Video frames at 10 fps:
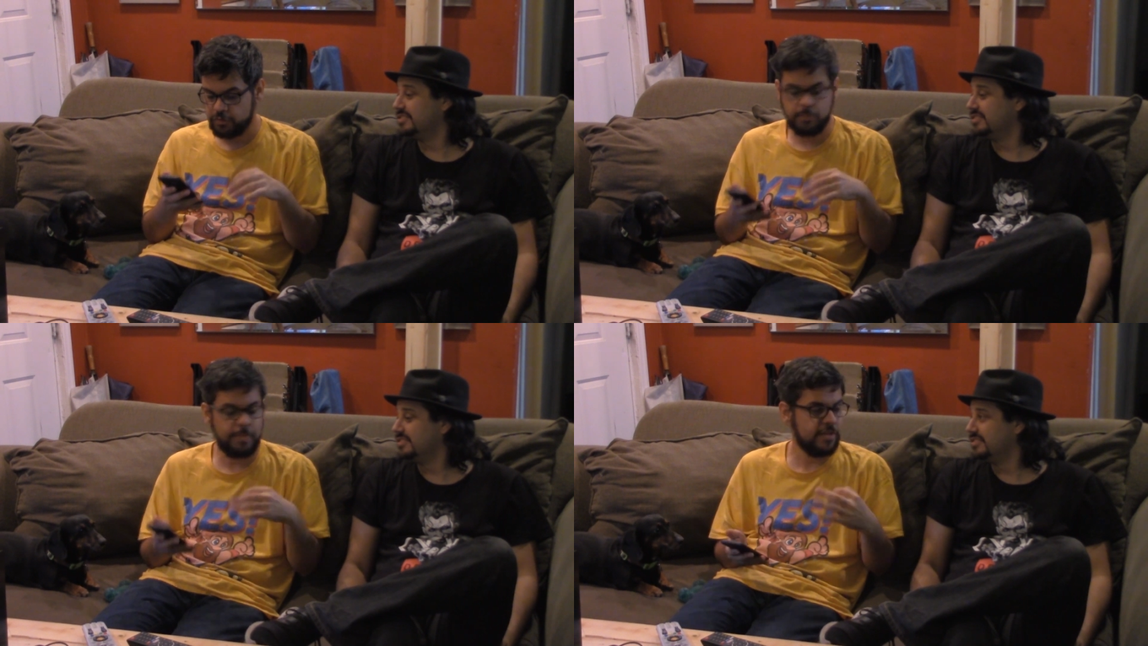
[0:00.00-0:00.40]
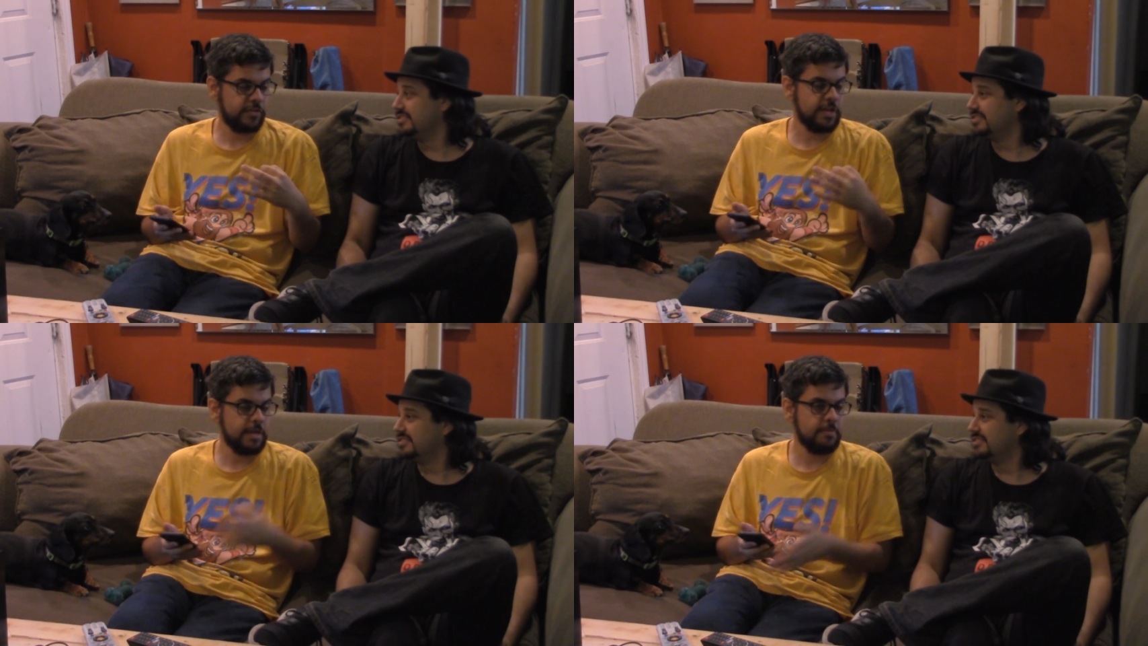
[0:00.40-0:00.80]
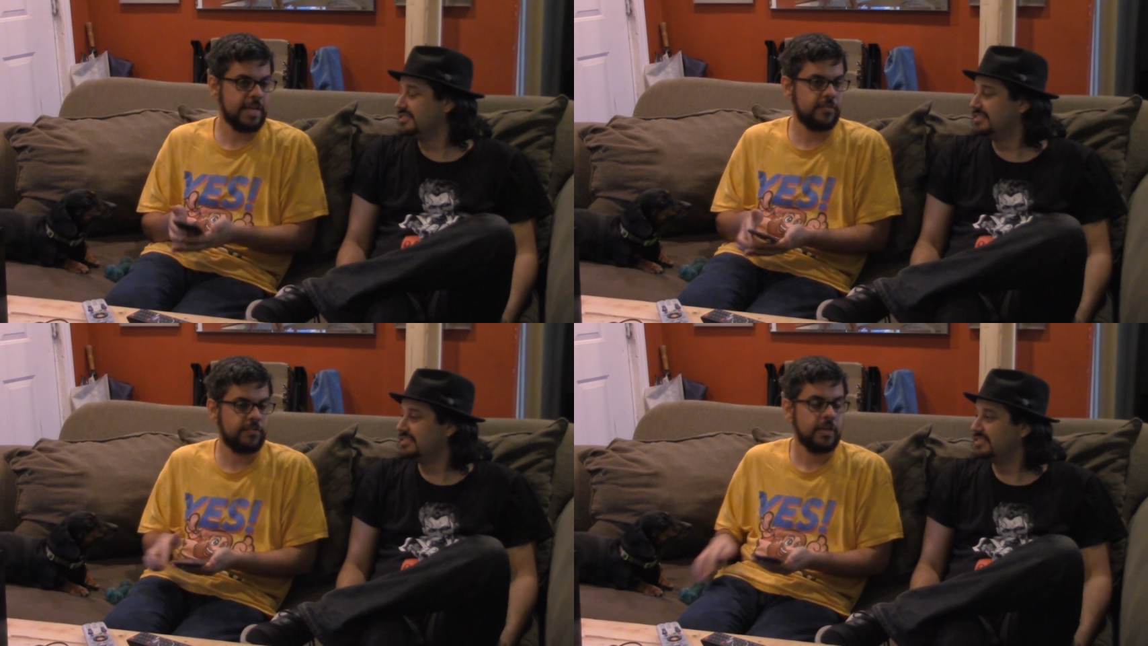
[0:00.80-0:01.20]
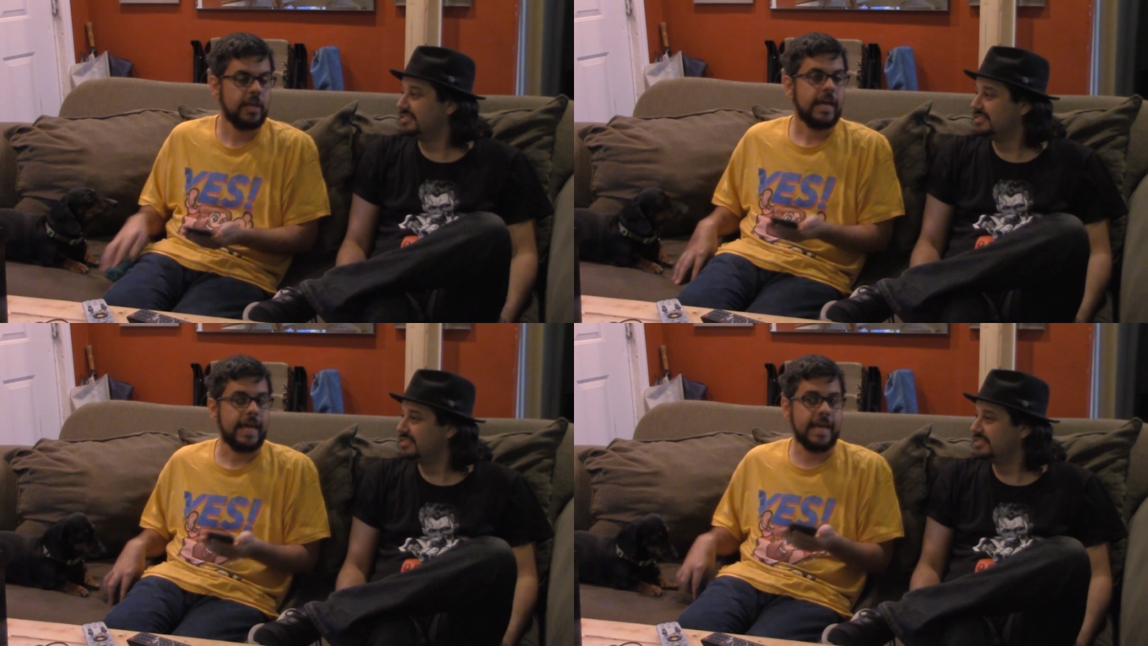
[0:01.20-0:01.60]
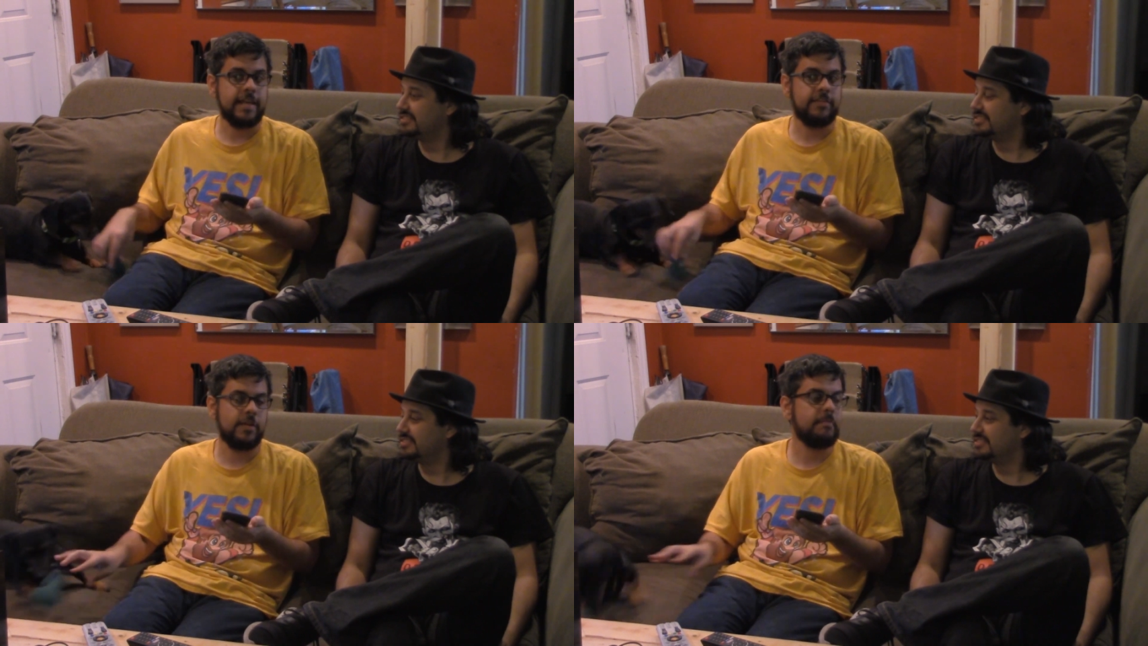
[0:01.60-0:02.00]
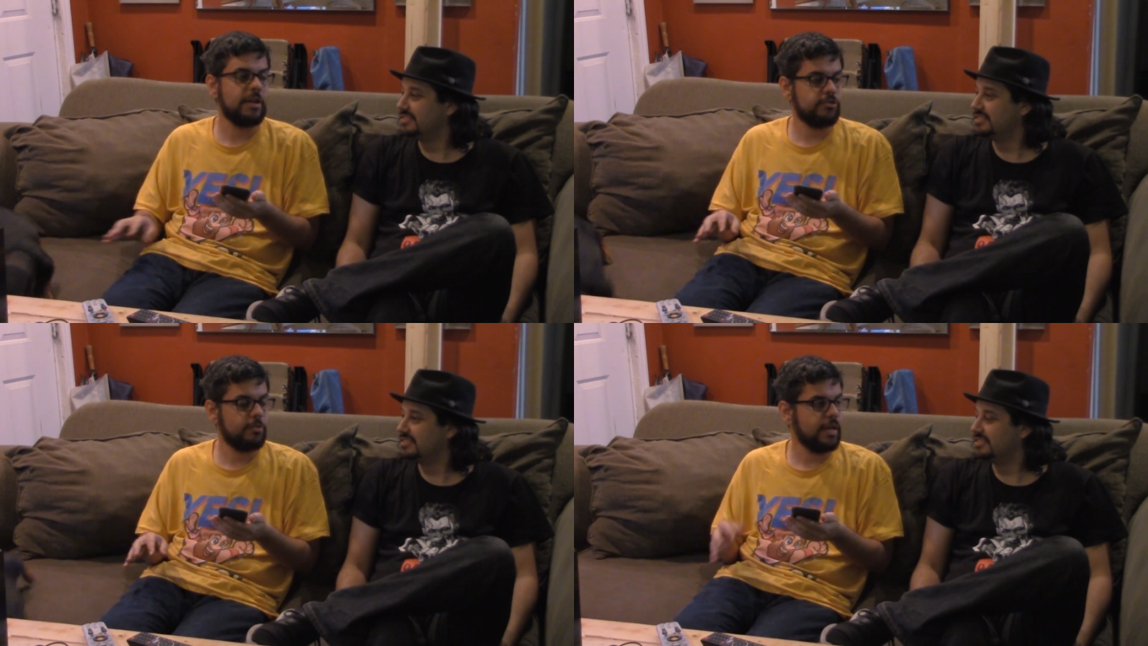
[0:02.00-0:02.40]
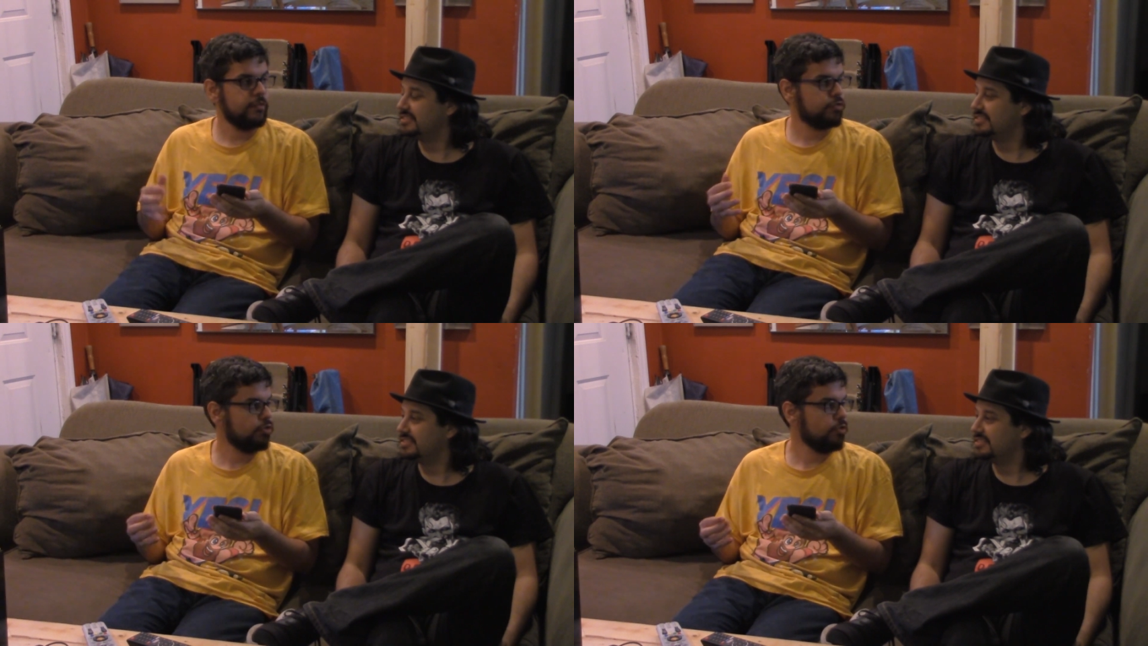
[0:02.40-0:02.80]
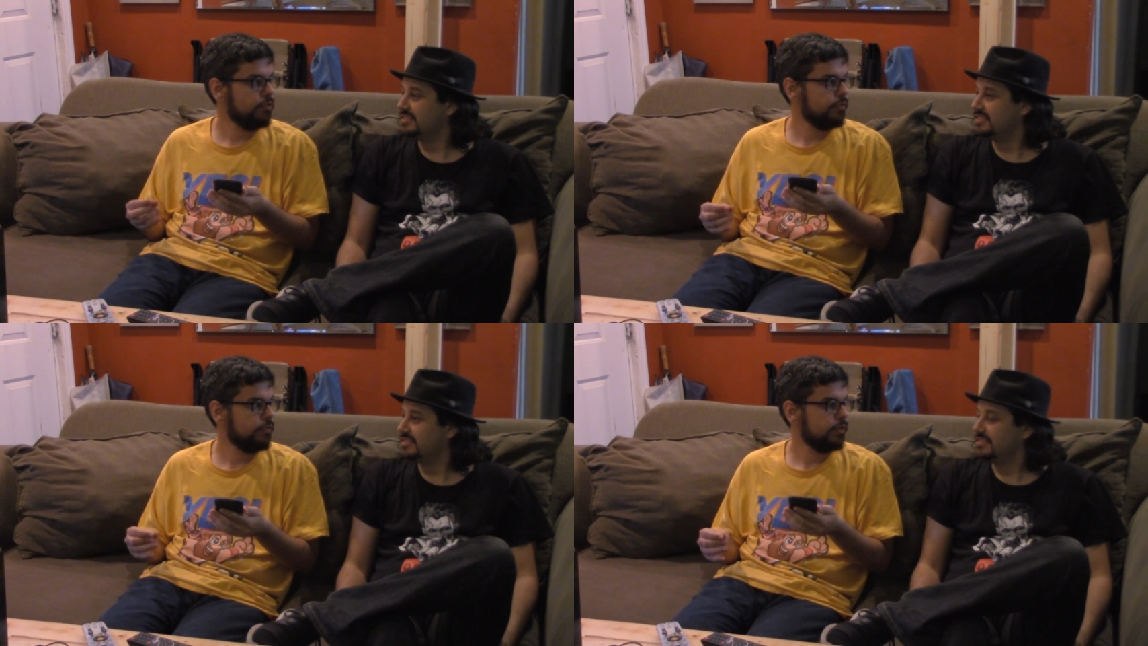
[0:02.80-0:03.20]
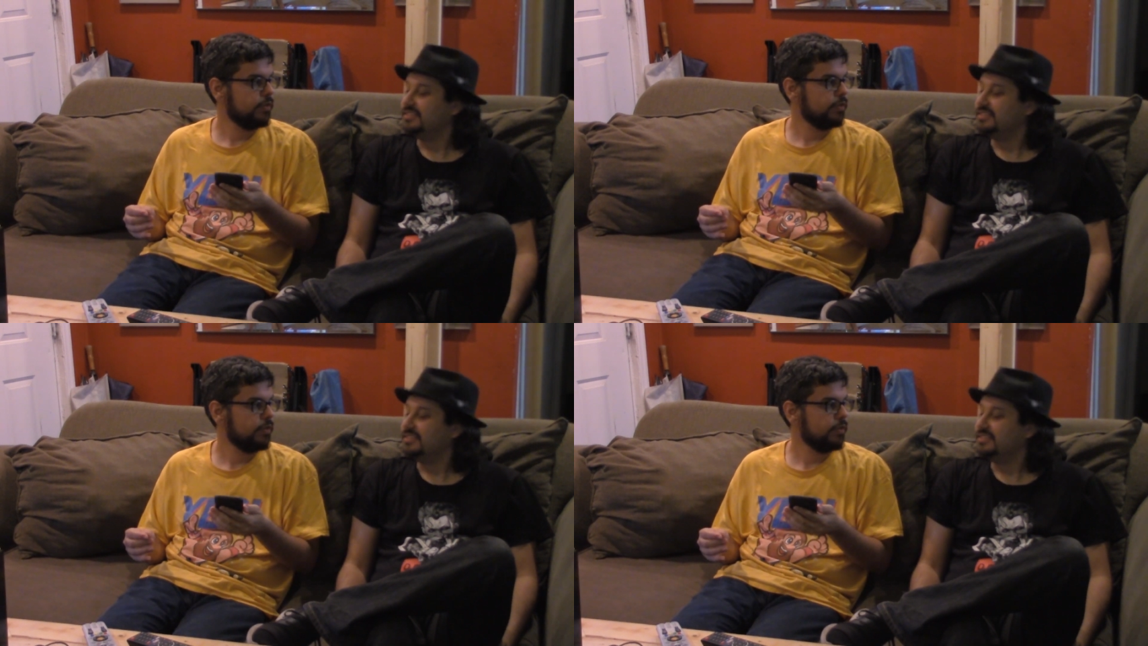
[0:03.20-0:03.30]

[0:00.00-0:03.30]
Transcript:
Speaker 1: So basically, it means it's the measurement of truth.